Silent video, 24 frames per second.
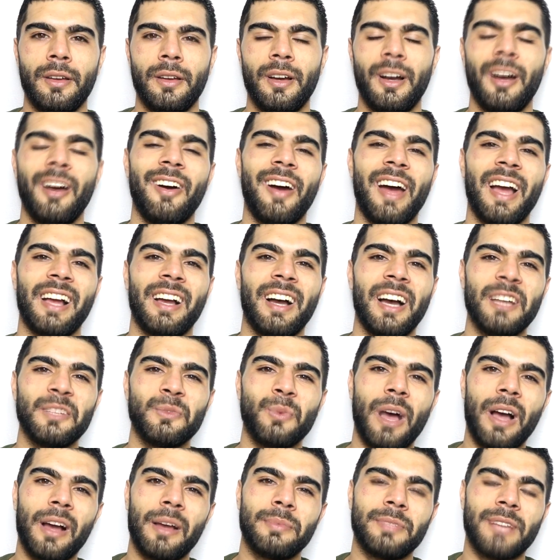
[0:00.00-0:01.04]
Alright guys,
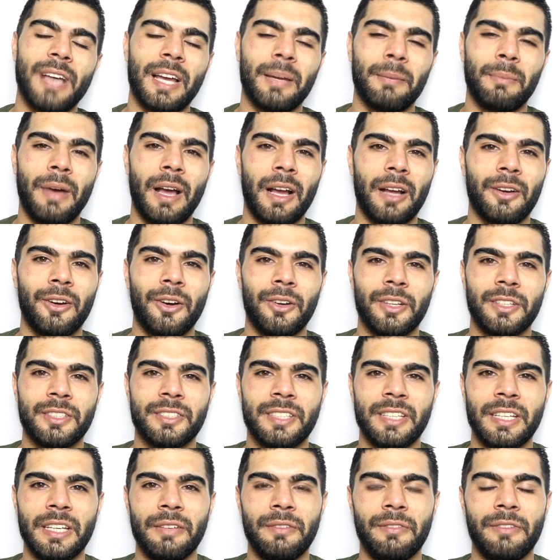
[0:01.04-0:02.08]
welcome to Adam McKola
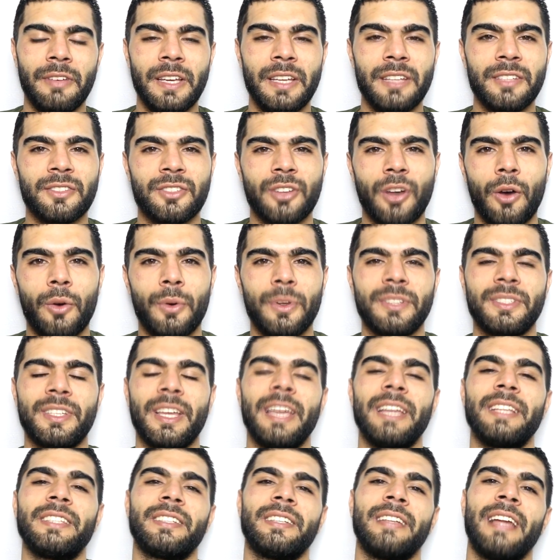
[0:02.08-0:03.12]
TV. So it's the
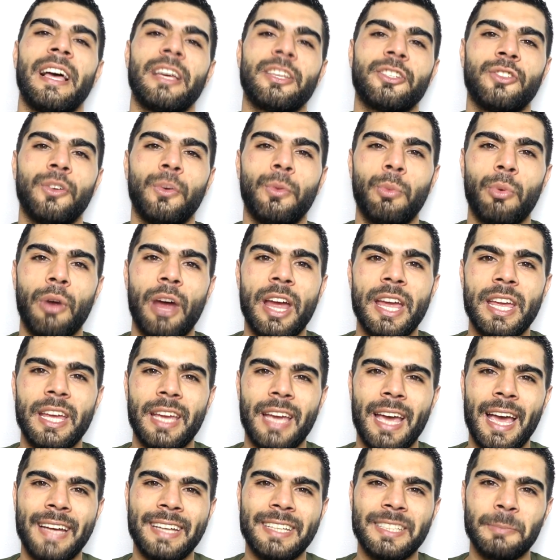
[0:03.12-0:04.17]
international break
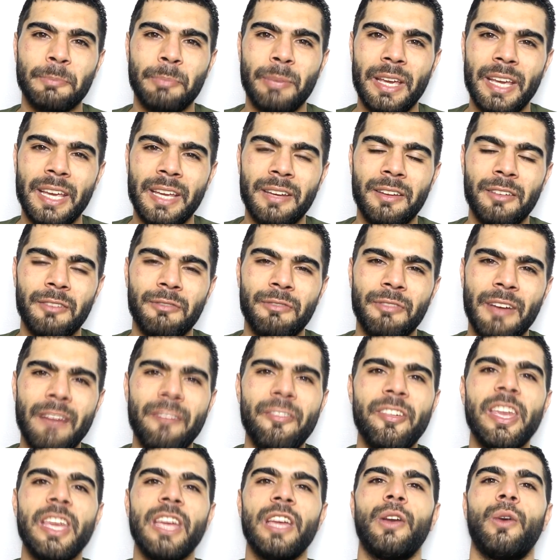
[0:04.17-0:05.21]
and it's been
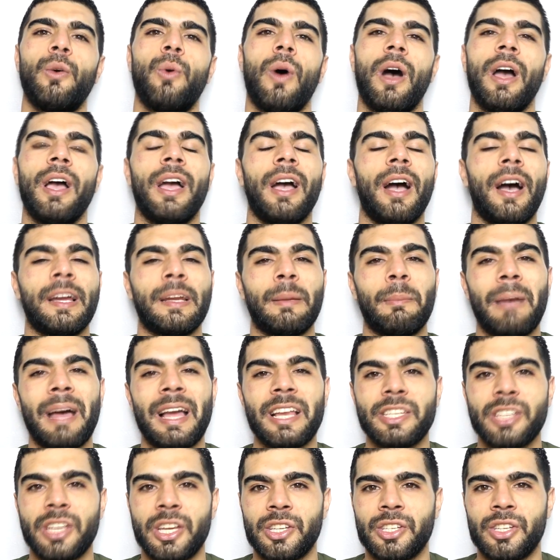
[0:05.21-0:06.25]
very quiet on a
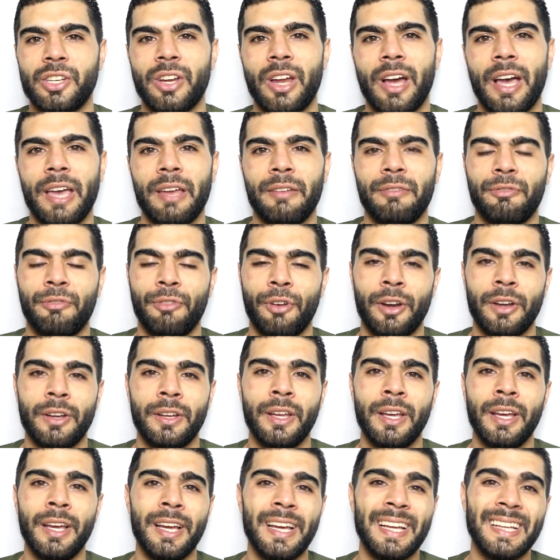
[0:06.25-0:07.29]
Manchester United front
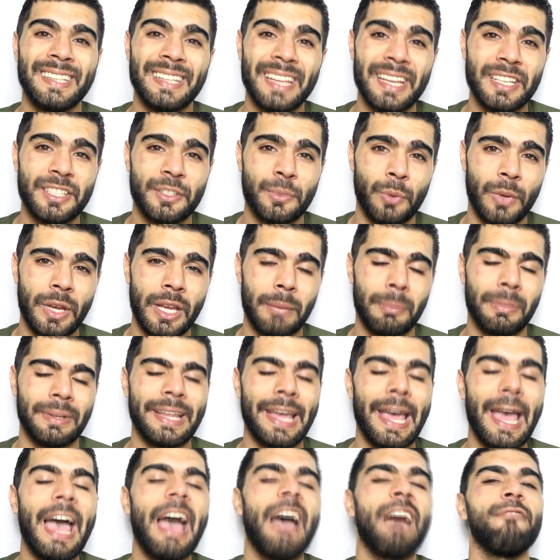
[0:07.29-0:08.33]
this week, but
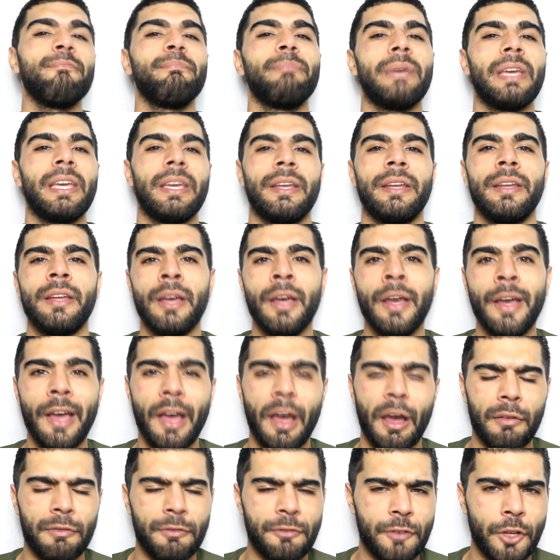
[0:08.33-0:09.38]
there have been
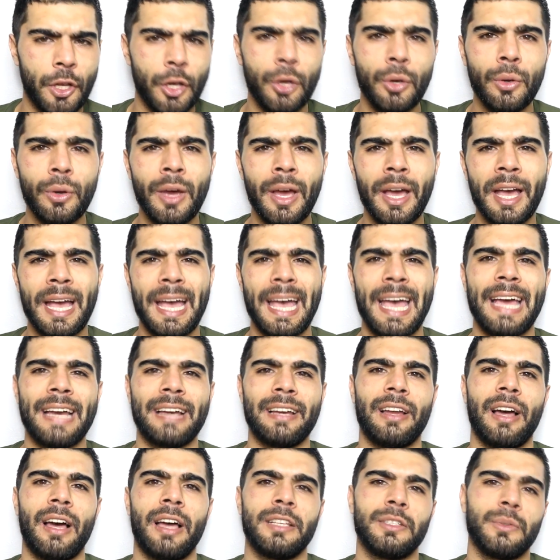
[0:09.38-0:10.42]
a few
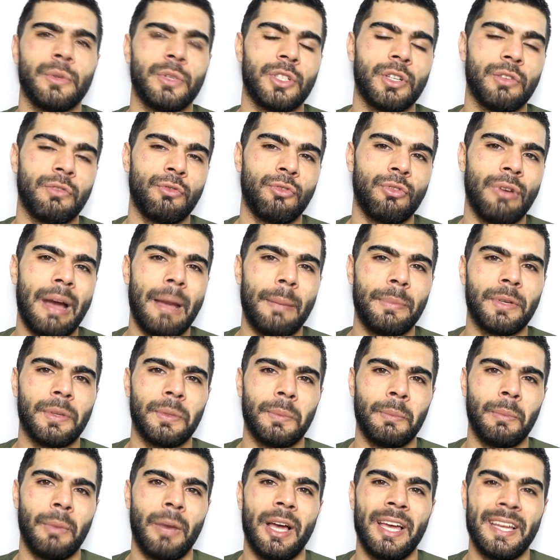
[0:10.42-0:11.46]
headlines which have grabbed
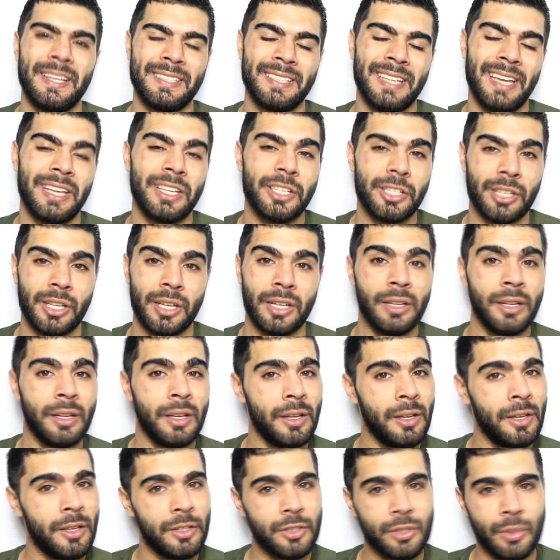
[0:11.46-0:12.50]
my attention.
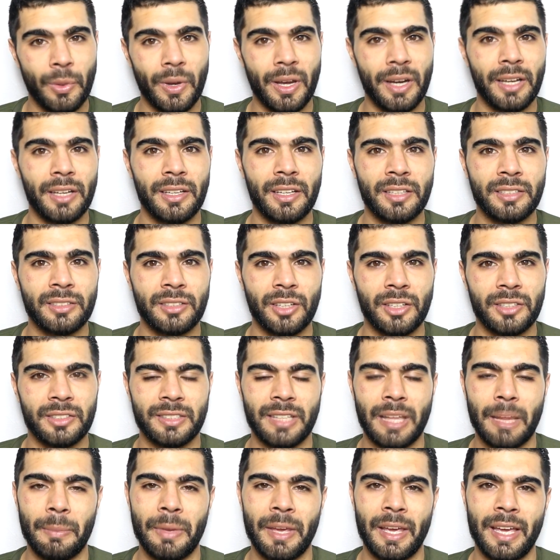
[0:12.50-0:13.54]
So we're going to discuss
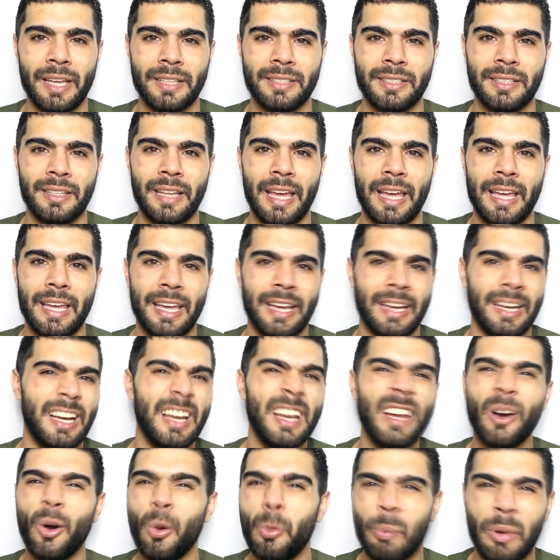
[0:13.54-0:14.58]
them here today in a
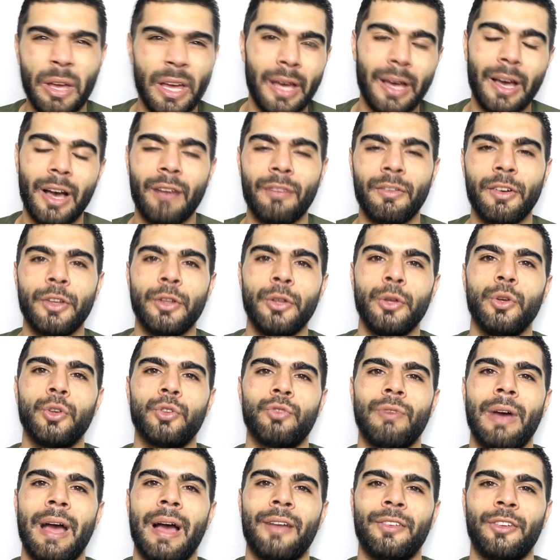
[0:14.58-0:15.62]
little bit of a news
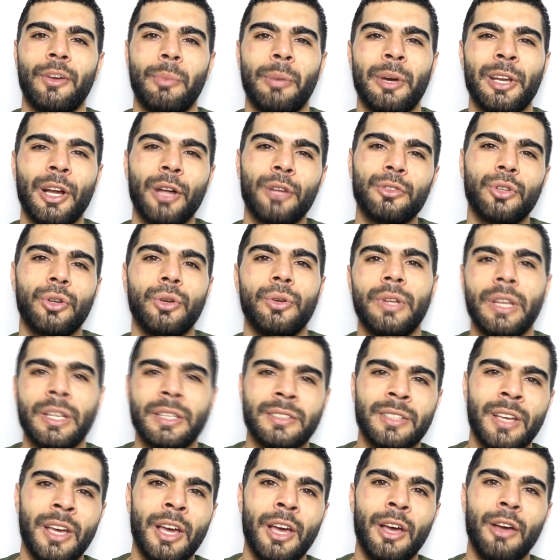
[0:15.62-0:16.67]
roundup, and I'll do
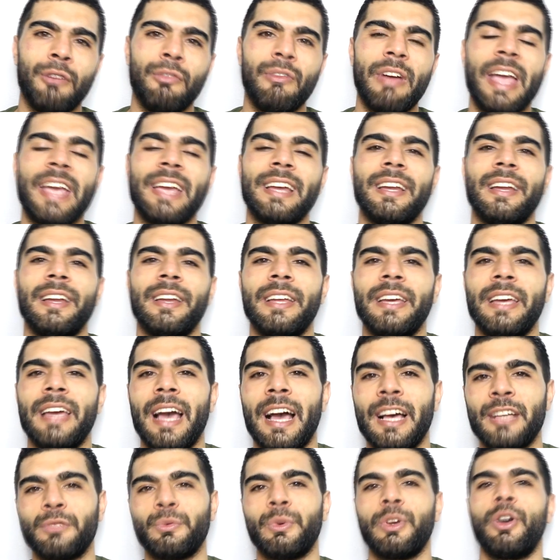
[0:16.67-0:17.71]
this regularly
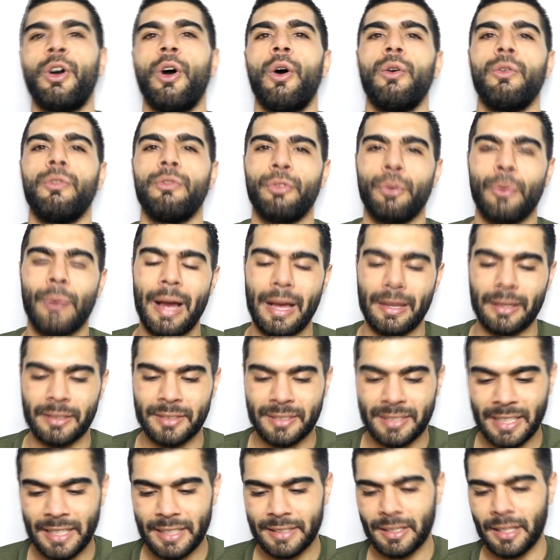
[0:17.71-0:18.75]
as we go throughout the
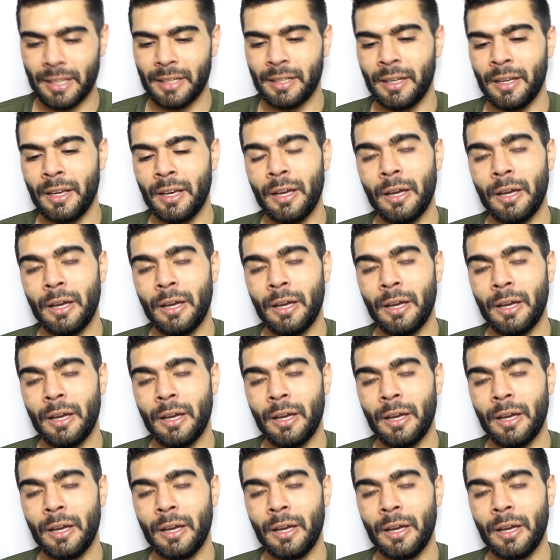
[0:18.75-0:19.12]
season.